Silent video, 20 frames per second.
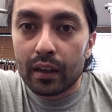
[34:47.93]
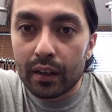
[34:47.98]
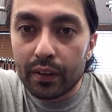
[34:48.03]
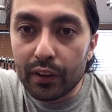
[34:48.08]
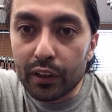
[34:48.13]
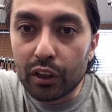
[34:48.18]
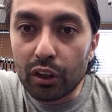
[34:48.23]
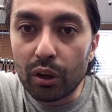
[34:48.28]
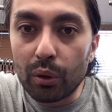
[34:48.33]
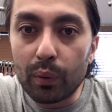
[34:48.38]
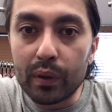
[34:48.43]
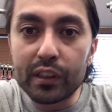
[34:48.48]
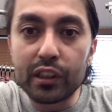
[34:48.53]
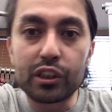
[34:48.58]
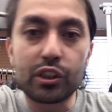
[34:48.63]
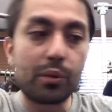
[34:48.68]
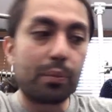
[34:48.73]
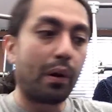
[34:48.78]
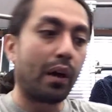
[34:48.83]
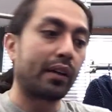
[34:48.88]
The current ones are
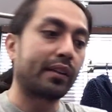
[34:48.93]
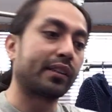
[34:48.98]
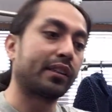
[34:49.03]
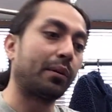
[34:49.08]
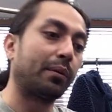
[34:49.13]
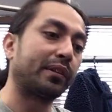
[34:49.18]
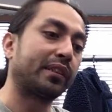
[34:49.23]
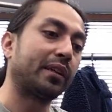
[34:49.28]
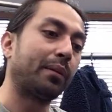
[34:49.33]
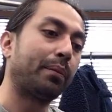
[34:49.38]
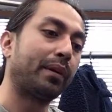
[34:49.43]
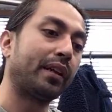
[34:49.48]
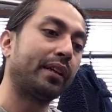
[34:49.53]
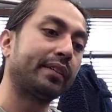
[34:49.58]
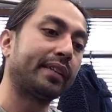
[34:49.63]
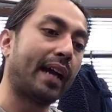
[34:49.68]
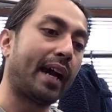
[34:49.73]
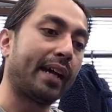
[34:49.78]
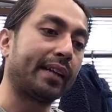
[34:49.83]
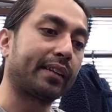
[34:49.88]
two boxes. So if somebody
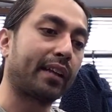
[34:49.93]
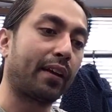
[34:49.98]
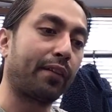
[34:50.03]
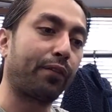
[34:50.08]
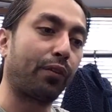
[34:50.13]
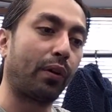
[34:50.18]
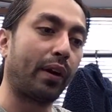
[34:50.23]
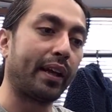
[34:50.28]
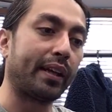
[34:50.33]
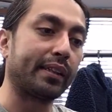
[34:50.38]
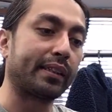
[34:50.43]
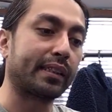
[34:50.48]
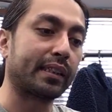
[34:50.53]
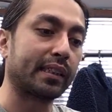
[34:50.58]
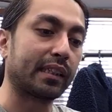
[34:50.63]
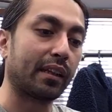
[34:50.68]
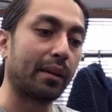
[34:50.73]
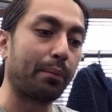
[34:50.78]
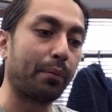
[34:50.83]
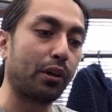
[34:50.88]
is asking for a
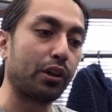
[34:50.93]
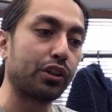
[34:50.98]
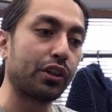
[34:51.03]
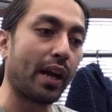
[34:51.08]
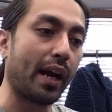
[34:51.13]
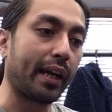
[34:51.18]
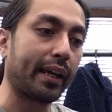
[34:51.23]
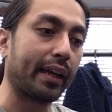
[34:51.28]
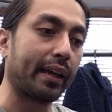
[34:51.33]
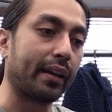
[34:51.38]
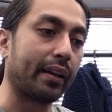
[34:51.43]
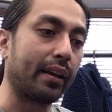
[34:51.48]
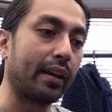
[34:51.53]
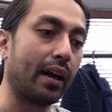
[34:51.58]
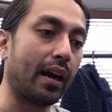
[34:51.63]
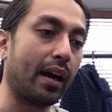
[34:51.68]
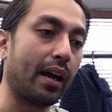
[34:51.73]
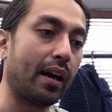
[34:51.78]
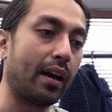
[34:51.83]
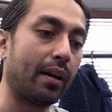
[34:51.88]
slimmer jacket,
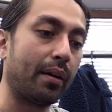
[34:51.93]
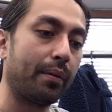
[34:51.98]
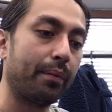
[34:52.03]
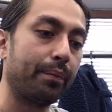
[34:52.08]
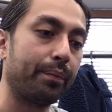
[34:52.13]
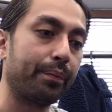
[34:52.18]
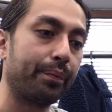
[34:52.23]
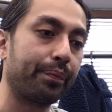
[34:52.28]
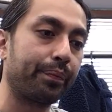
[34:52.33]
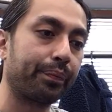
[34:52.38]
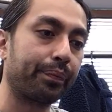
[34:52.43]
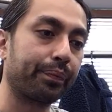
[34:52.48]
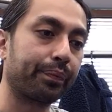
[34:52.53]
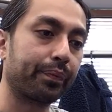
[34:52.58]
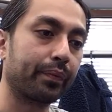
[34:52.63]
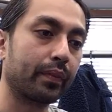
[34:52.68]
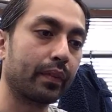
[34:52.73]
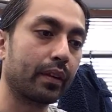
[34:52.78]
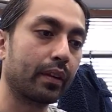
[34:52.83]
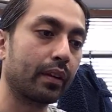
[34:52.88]
um,
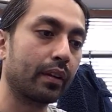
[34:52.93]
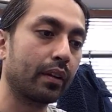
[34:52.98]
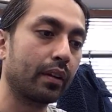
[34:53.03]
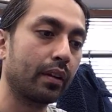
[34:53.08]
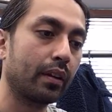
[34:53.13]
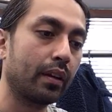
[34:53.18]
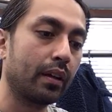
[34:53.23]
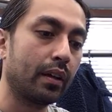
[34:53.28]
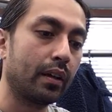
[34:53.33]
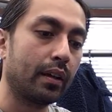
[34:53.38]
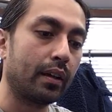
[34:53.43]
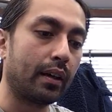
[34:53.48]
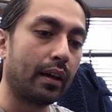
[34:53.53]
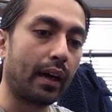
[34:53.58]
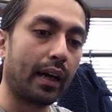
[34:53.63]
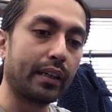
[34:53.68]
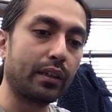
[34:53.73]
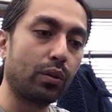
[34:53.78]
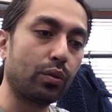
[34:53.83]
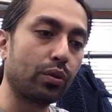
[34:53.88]

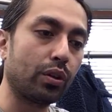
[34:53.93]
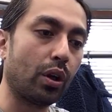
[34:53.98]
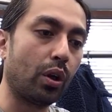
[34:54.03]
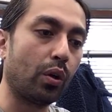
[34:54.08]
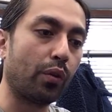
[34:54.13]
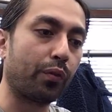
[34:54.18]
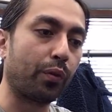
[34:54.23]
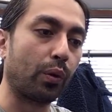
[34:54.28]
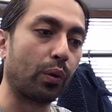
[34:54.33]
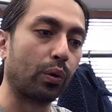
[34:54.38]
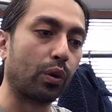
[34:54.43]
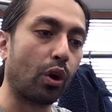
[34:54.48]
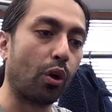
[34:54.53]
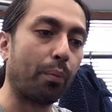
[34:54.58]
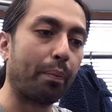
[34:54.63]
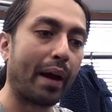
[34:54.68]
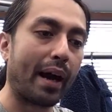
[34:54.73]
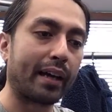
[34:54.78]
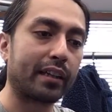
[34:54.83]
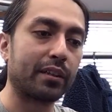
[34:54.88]
I don't know if we'll go
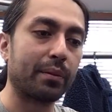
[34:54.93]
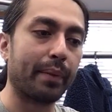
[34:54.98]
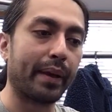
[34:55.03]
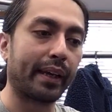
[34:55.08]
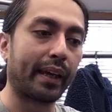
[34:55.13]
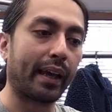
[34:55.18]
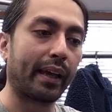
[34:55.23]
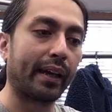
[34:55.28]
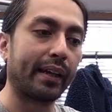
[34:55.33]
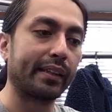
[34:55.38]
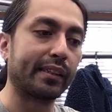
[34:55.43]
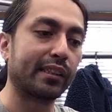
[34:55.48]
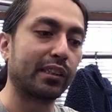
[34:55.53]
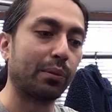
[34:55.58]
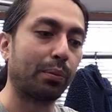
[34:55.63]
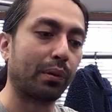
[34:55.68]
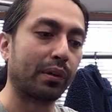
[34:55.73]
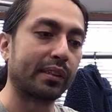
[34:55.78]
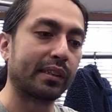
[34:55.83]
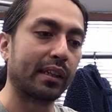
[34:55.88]
back to making a
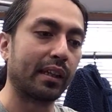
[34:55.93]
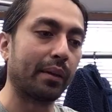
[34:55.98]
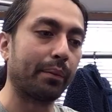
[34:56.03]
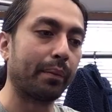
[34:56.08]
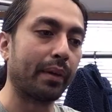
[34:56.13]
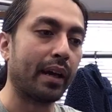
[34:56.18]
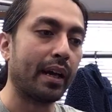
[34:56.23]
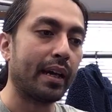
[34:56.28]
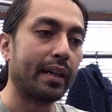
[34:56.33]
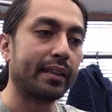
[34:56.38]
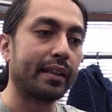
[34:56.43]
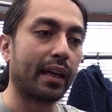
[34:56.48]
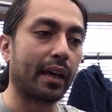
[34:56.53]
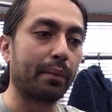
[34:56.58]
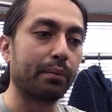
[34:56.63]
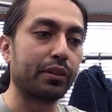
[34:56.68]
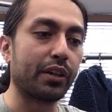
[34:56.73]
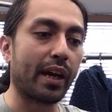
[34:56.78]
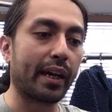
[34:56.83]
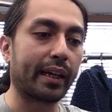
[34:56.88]
super slim
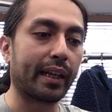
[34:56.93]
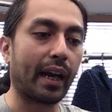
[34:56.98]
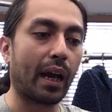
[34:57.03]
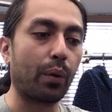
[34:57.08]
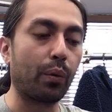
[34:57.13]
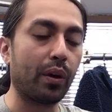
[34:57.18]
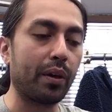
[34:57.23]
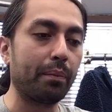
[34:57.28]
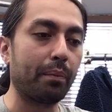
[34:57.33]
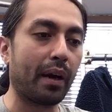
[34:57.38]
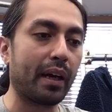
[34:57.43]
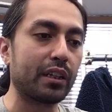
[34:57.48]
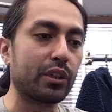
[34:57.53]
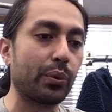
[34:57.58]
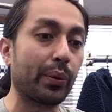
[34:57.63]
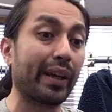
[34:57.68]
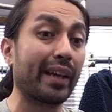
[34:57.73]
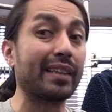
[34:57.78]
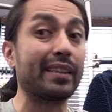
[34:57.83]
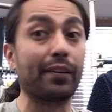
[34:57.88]
denim jacket. I wouldn't mind
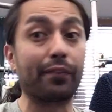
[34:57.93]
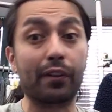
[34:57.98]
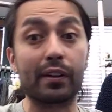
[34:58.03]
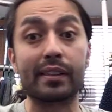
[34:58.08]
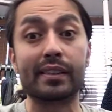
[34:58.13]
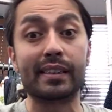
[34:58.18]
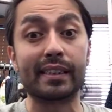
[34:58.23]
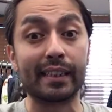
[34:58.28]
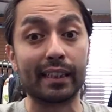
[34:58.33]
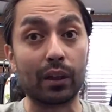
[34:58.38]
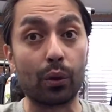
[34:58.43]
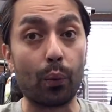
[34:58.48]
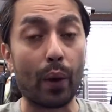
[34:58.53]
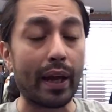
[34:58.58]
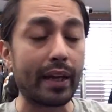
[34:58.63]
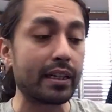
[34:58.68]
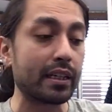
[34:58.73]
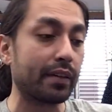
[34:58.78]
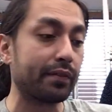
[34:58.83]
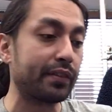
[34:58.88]
doing a different
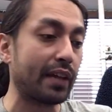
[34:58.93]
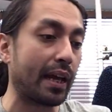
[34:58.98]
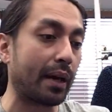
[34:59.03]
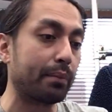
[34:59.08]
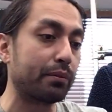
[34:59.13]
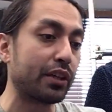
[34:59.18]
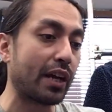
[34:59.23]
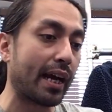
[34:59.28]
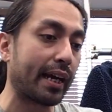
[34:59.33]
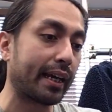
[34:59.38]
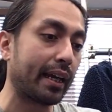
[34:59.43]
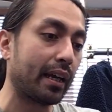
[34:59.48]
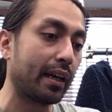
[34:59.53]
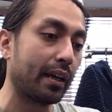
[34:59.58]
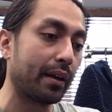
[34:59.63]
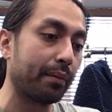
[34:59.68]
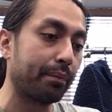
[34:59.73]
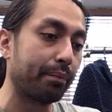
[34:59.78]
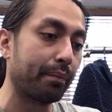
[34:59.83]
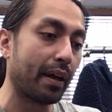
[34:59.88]
silhouette of denim jacket
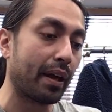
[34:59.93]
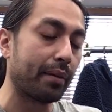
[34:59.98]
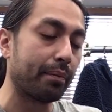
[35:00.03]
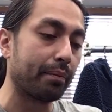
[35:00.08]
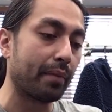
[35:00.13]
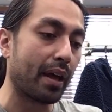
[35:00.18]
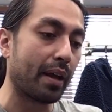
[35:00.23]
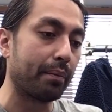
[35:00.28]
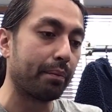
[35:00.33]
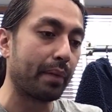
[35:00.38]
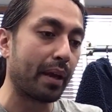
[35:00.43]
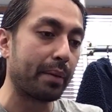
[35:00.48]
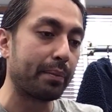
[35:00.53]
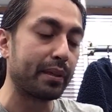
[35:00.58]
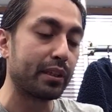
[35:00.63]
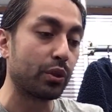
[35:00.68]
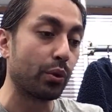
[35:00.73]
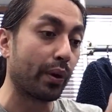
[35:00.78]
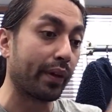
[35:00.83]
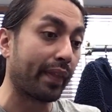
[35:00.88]
and, and, and
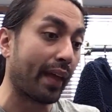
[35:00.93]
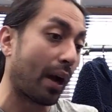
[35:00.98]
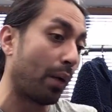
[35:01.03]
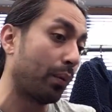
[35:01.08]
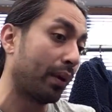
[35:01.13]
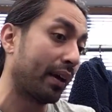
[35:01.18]
maybe doing that